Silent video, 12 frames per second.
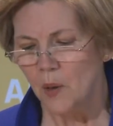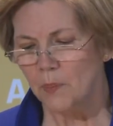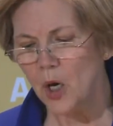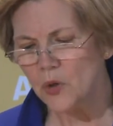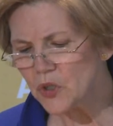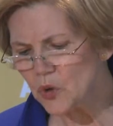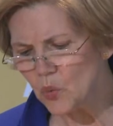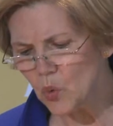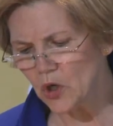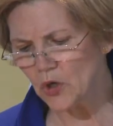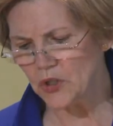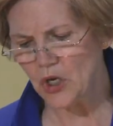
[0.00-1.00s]
postal
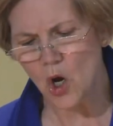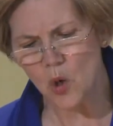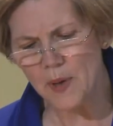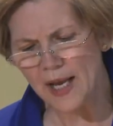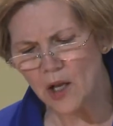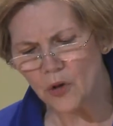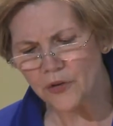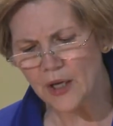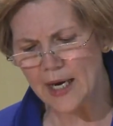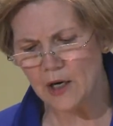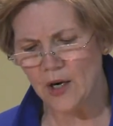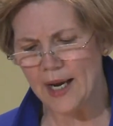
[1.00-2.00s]
workers, home health
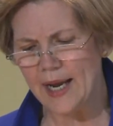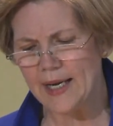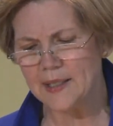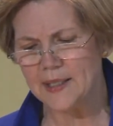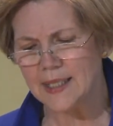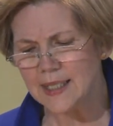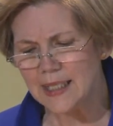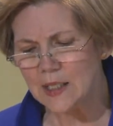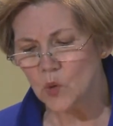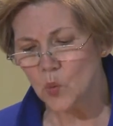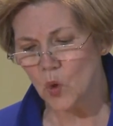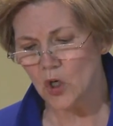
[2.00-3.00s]
care aides,
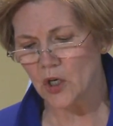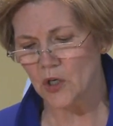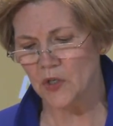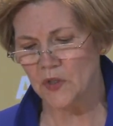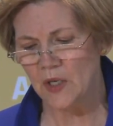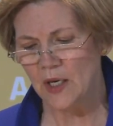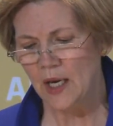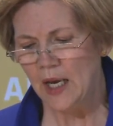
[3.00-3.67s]
steel workers.